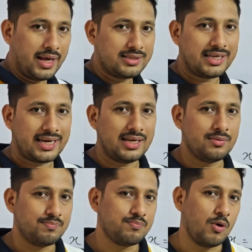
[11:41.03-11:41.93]
And
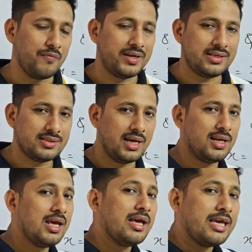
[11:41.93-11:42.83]
second profit is
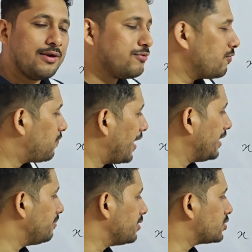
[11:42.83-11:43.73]
there, if you
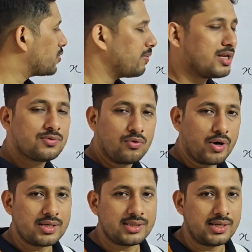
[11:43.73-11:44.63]
find b square minus
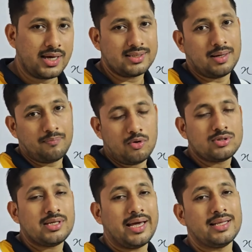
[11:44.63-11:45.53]
4ac and
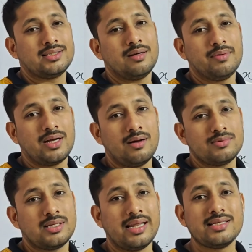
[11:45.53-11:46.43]
suppose the answer
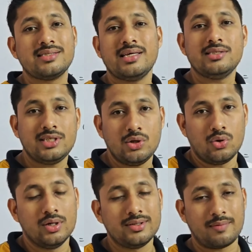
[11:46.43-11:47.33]
becomes less than
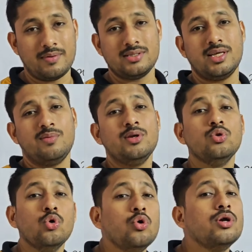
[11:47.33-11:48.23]
0, that means there will be
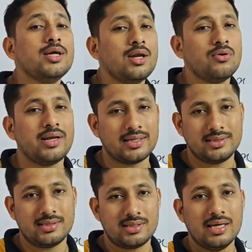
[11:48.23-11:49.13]
no real root
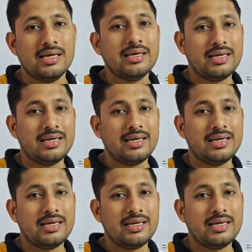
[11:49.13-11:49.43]
exists.